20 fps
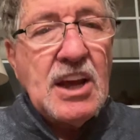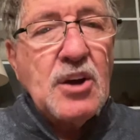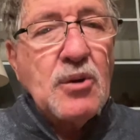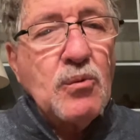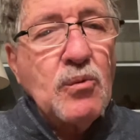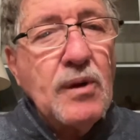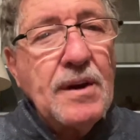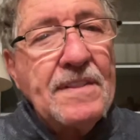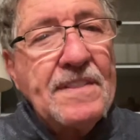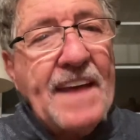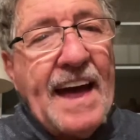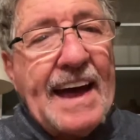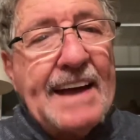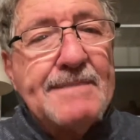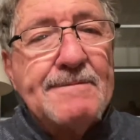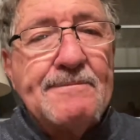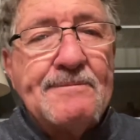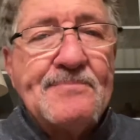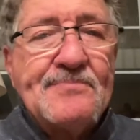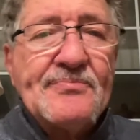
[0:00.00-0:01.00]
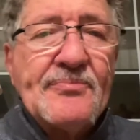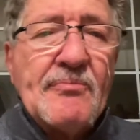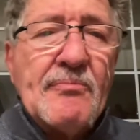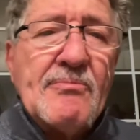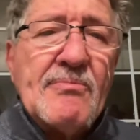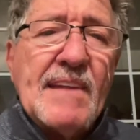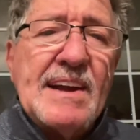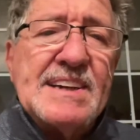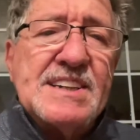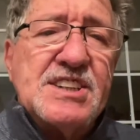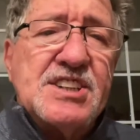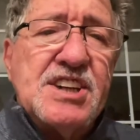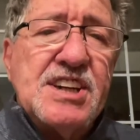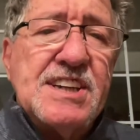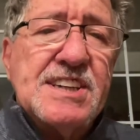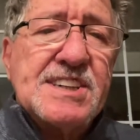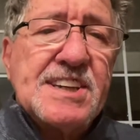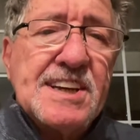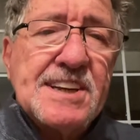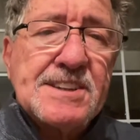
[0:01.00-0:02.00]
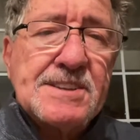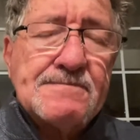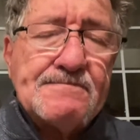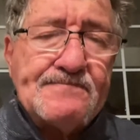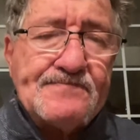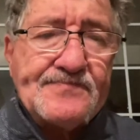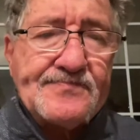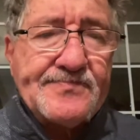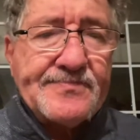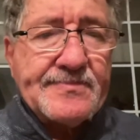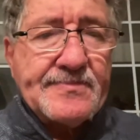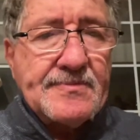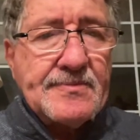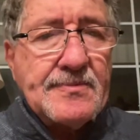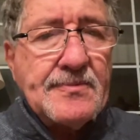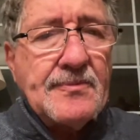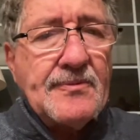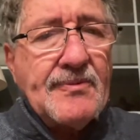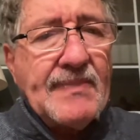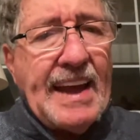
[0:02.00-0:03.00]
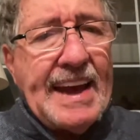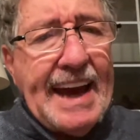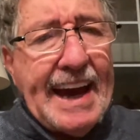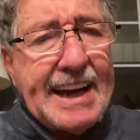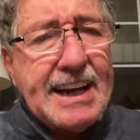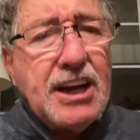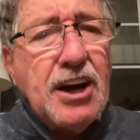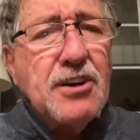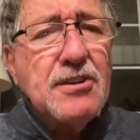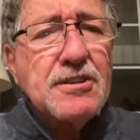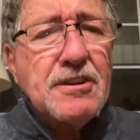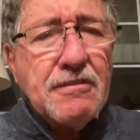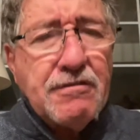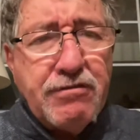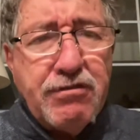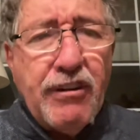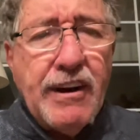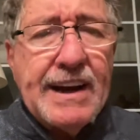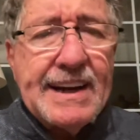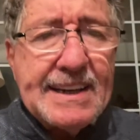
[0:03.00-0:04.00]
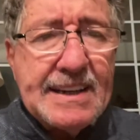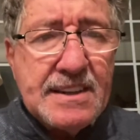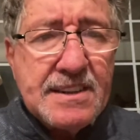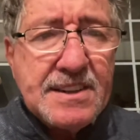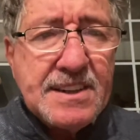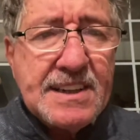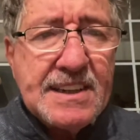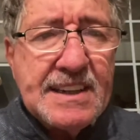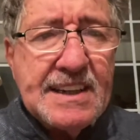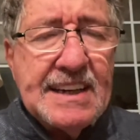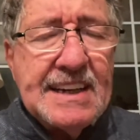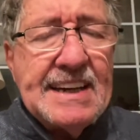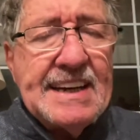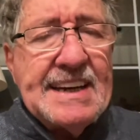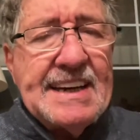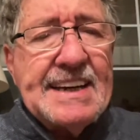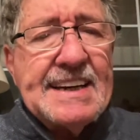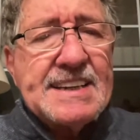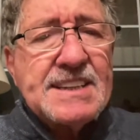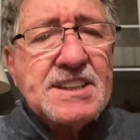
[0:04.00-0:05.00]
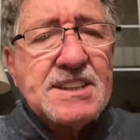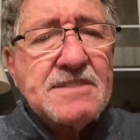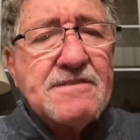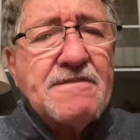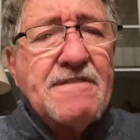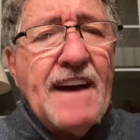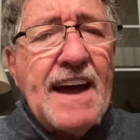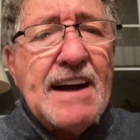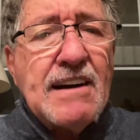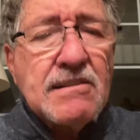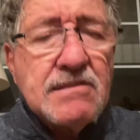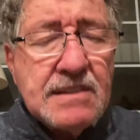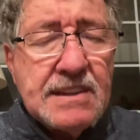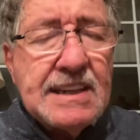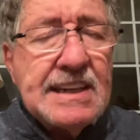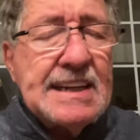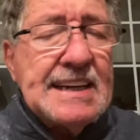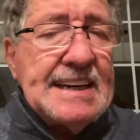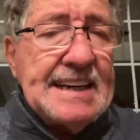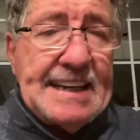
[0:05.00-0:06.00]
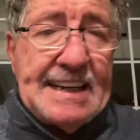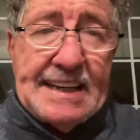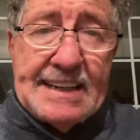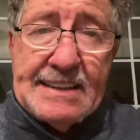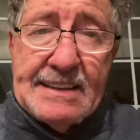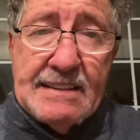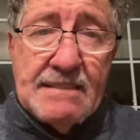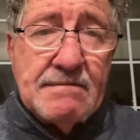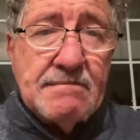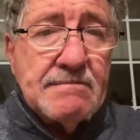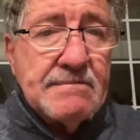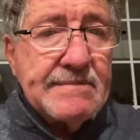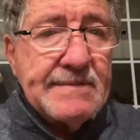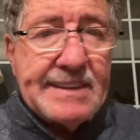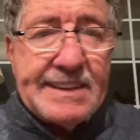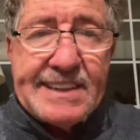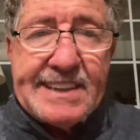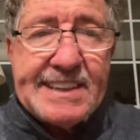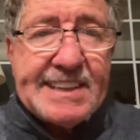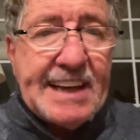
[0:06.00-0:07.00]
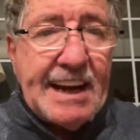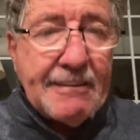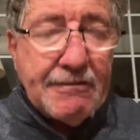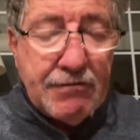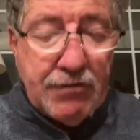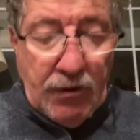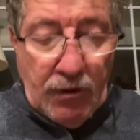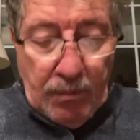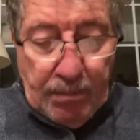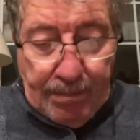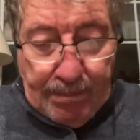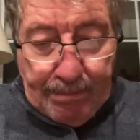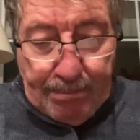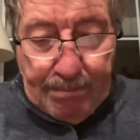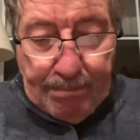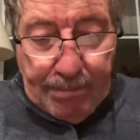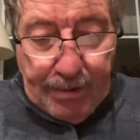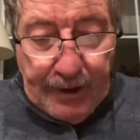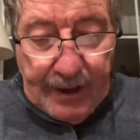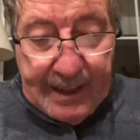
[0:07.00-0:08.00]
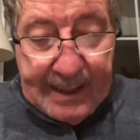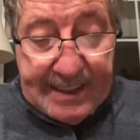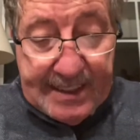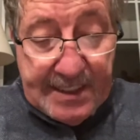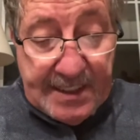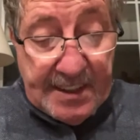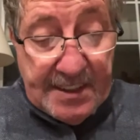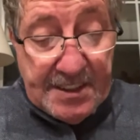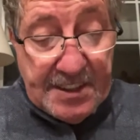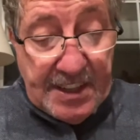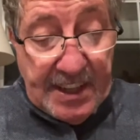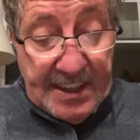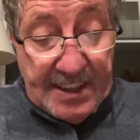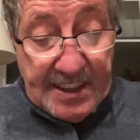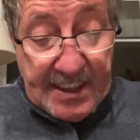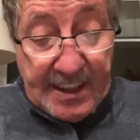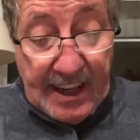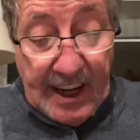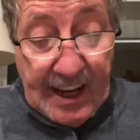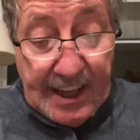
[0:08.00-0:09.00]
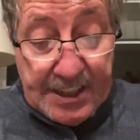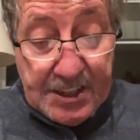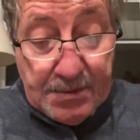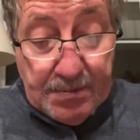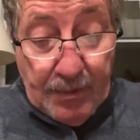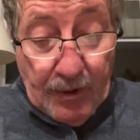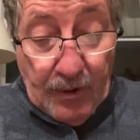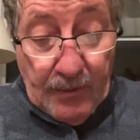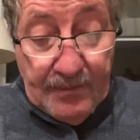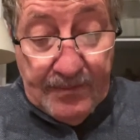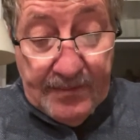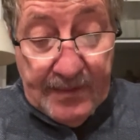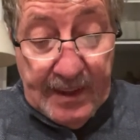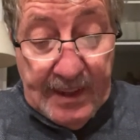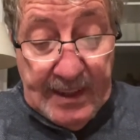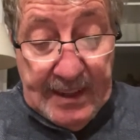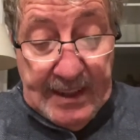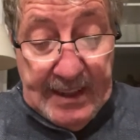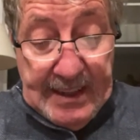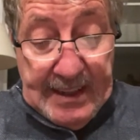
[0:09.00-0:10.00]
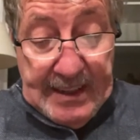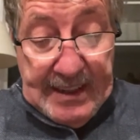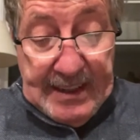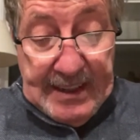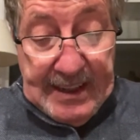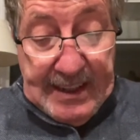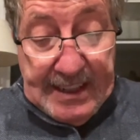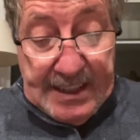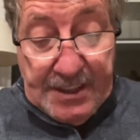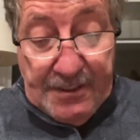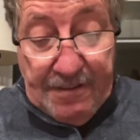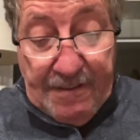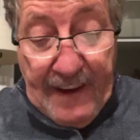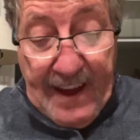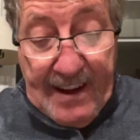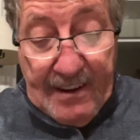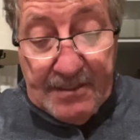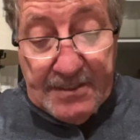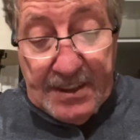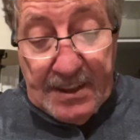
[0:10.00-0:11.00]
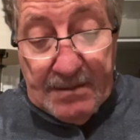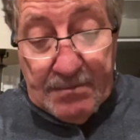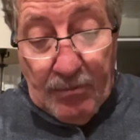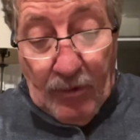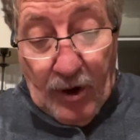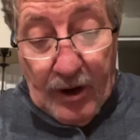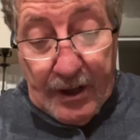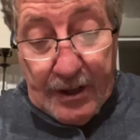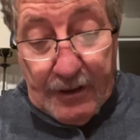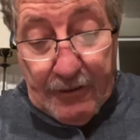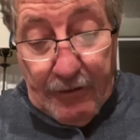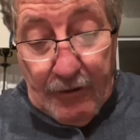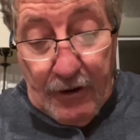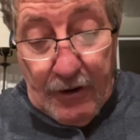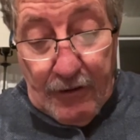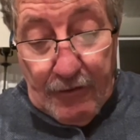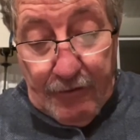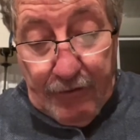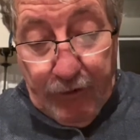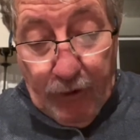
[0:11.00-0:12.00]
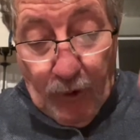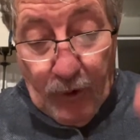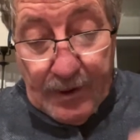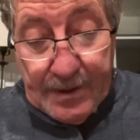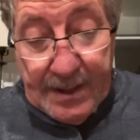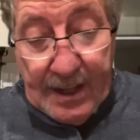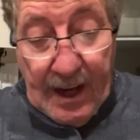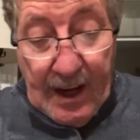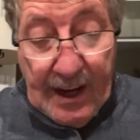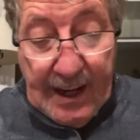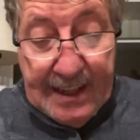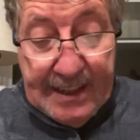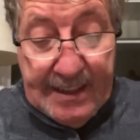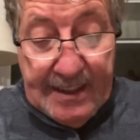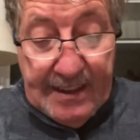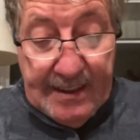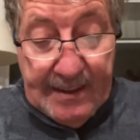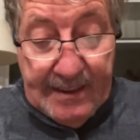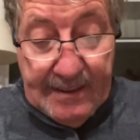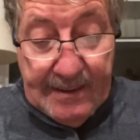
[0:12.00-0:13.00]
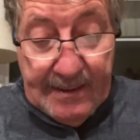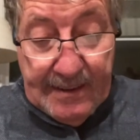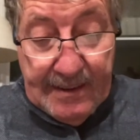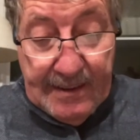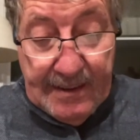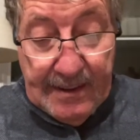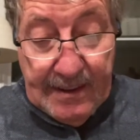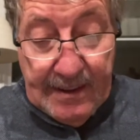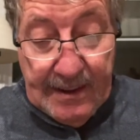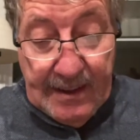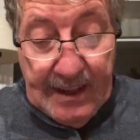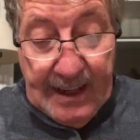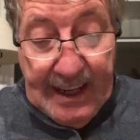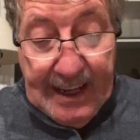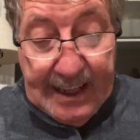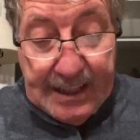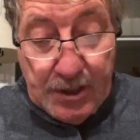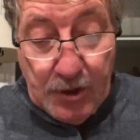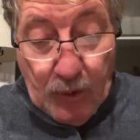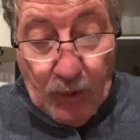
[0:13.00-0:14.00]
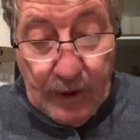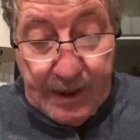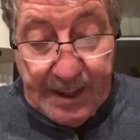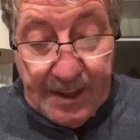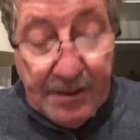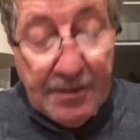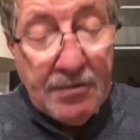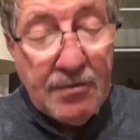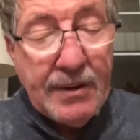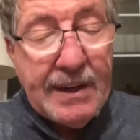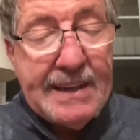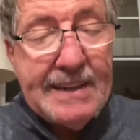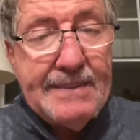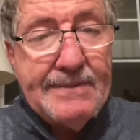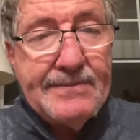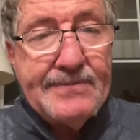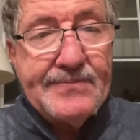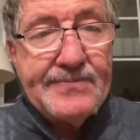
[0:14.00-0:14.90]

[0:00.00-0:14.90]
With that, Jesus echoed a phrase. It's found in several places in the gospel. It's found in Mark 4, 9 and 23.